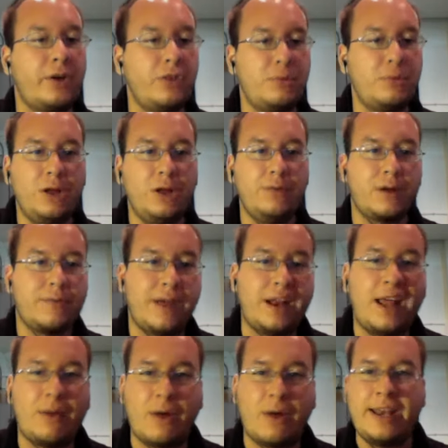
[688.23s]
uh, they're in the middle of
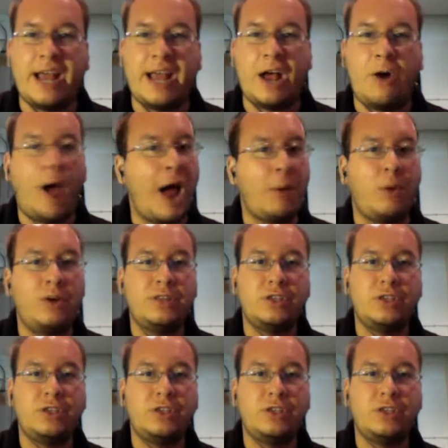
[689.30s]
their event right now.